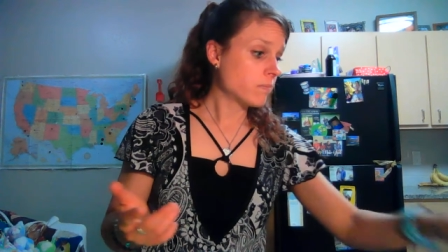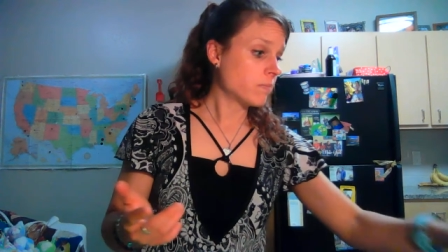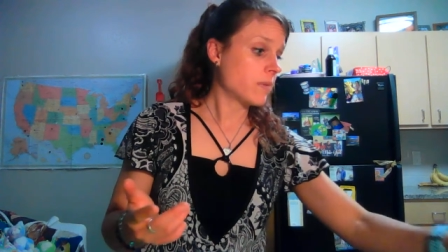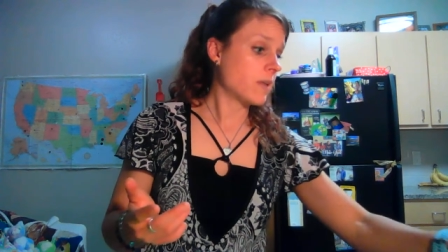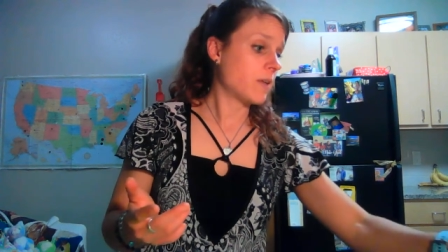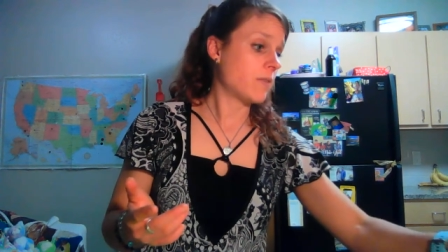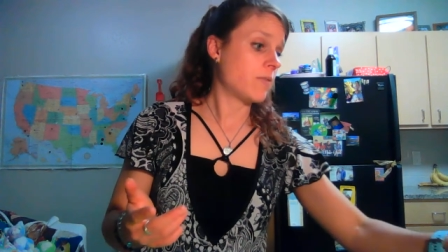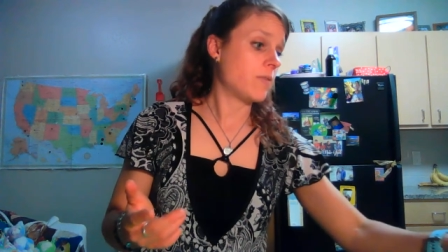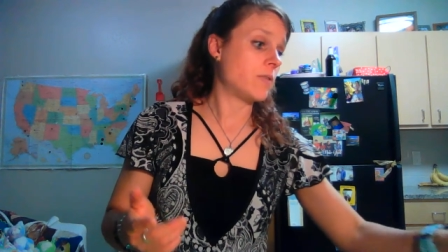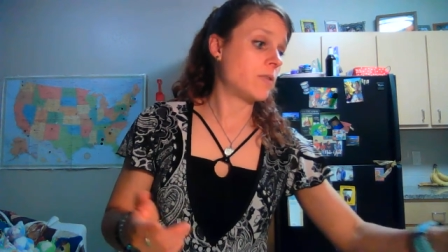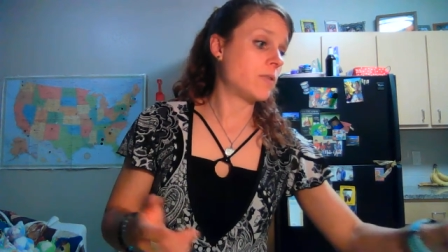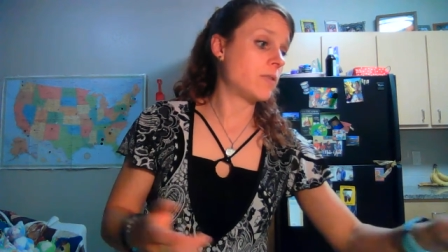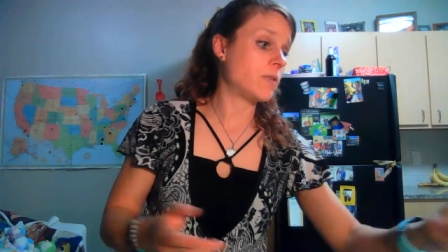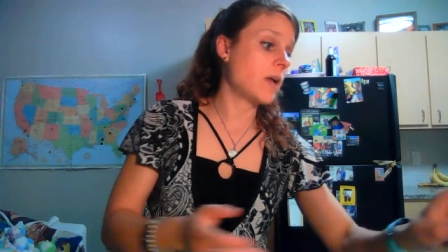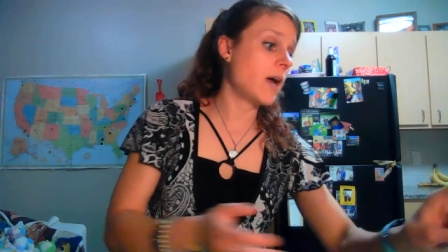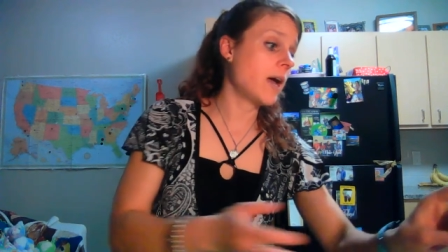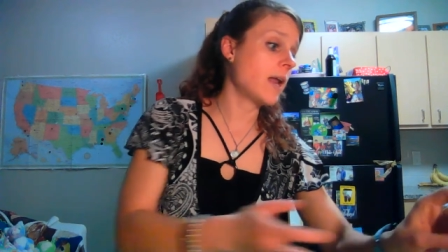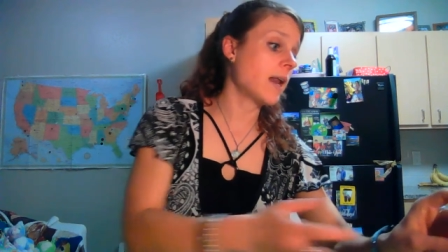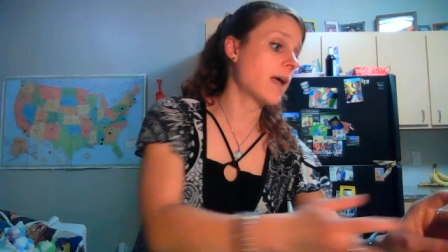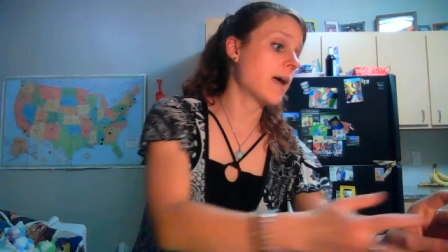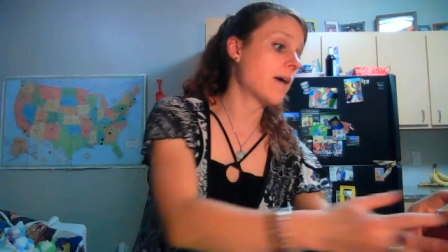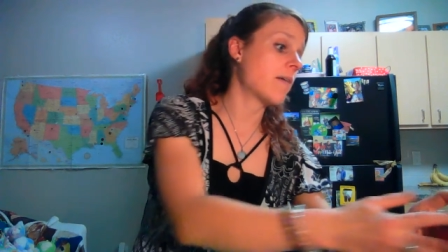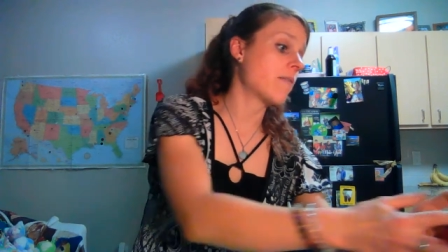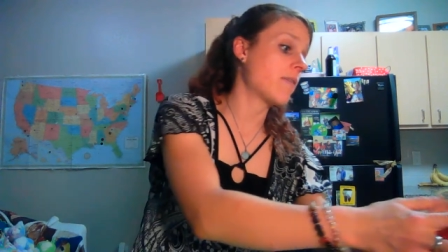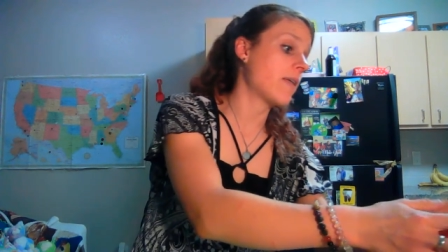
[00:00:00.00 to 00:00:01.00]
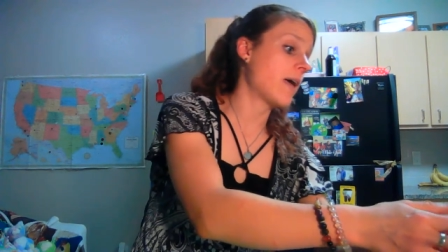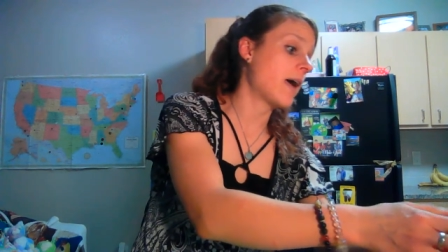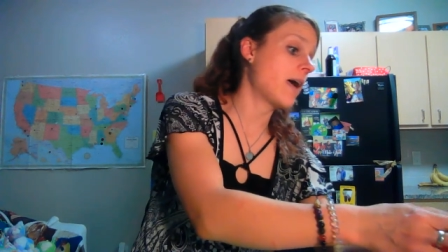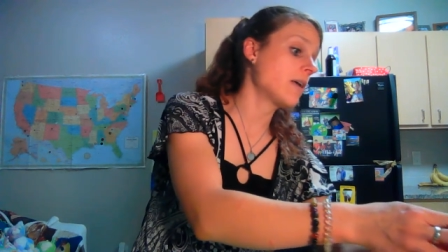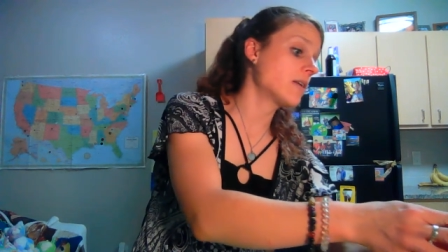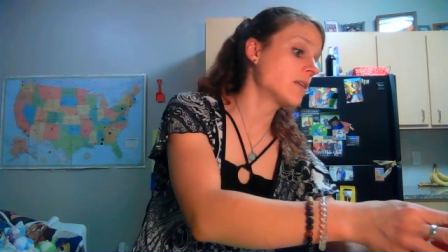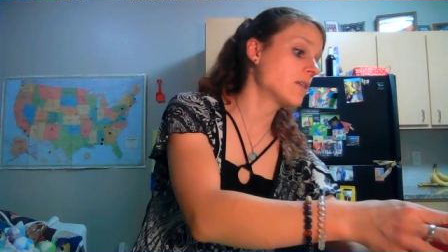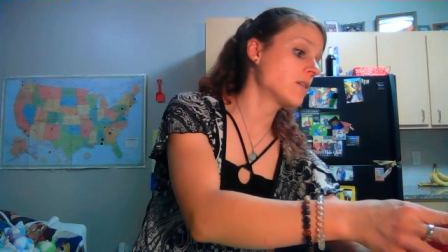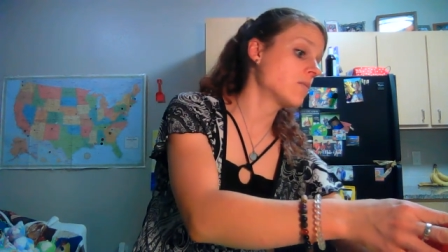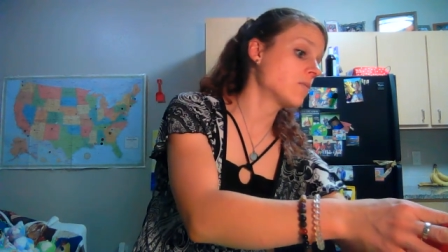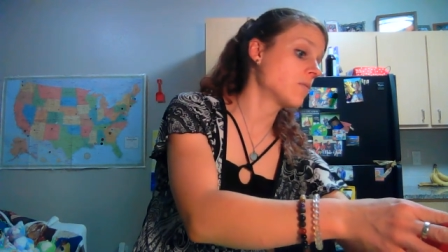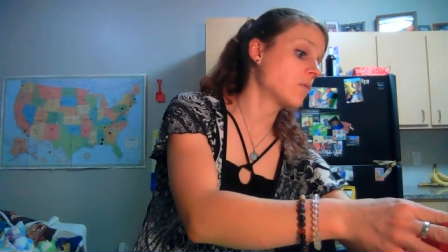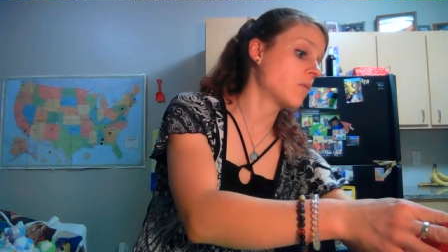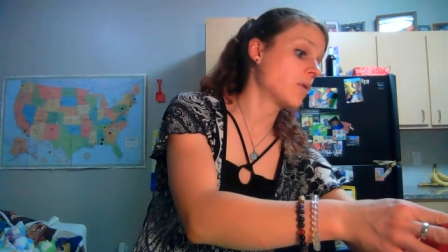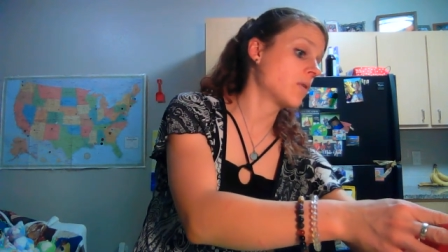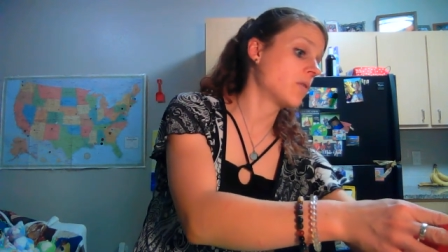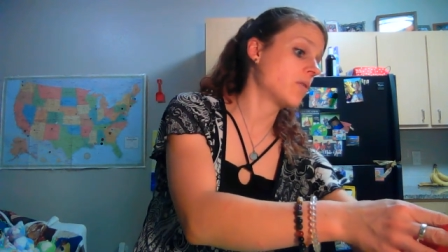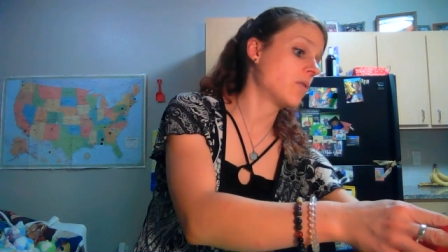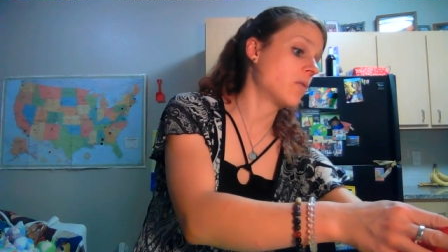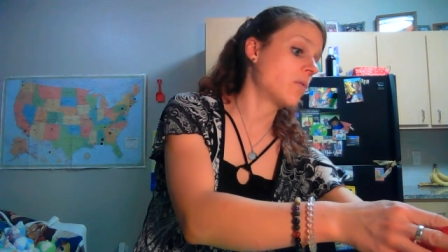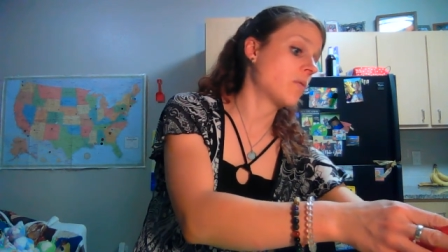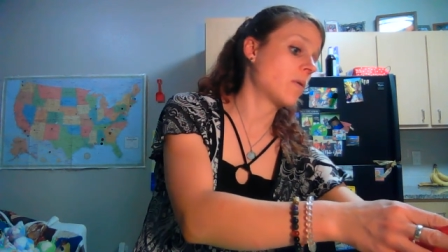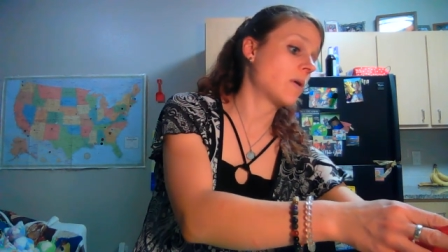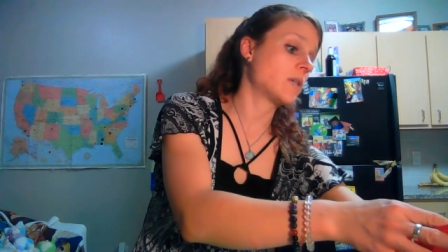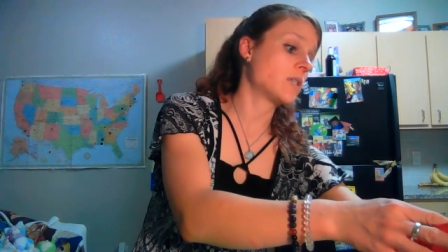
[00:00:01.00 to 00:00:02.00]
if you do not have that or you
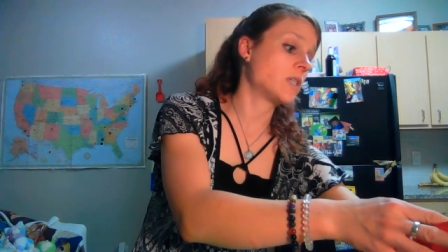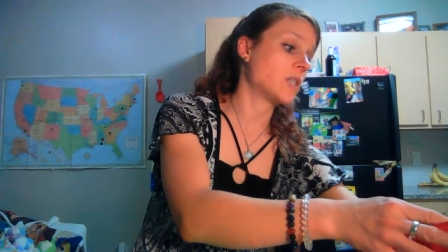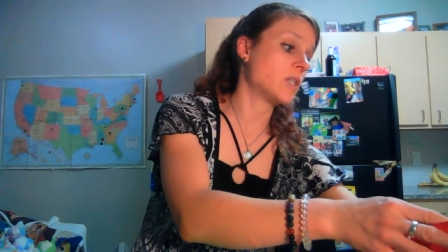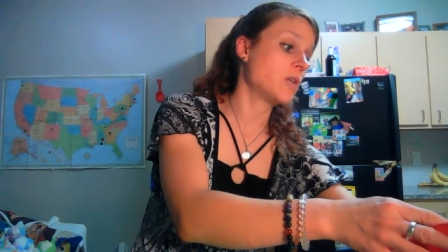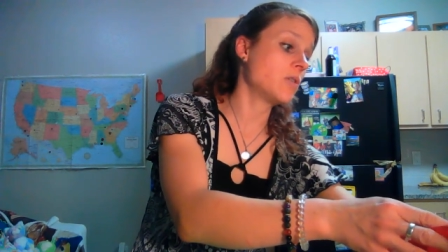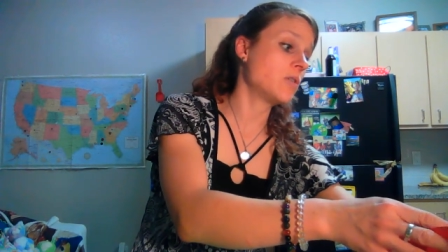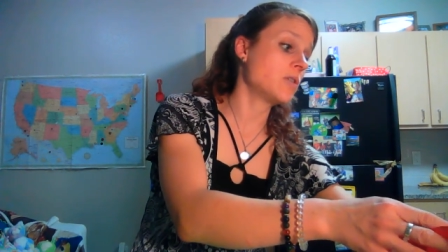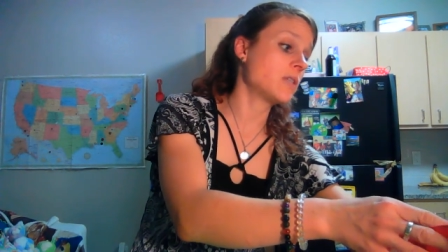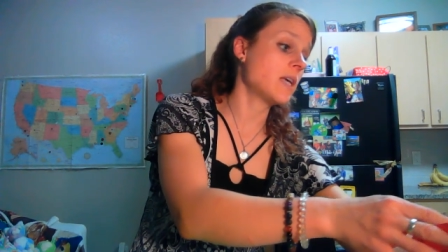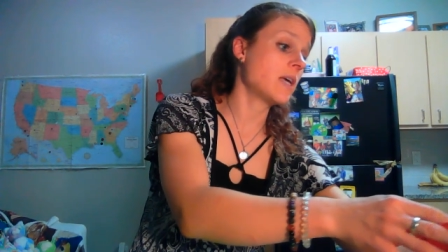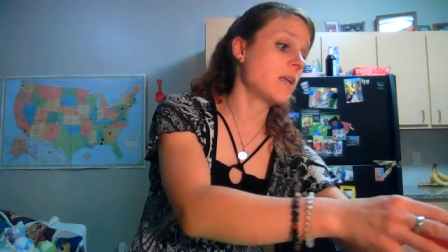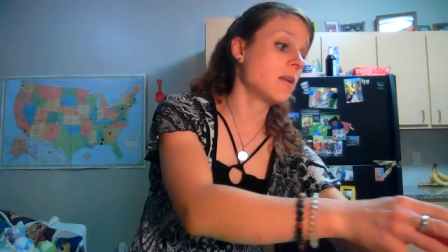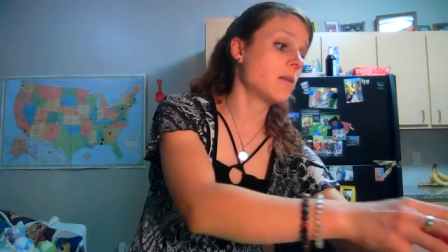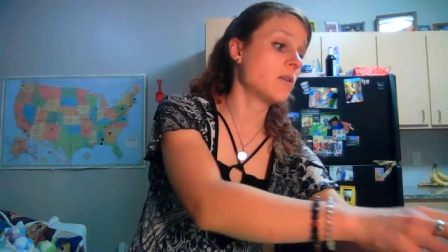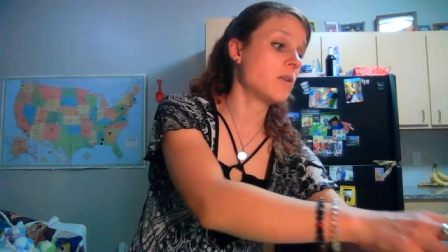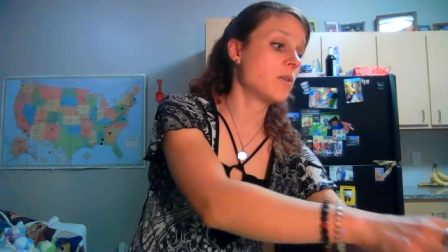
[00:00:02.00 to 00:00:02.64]
don't want to use it,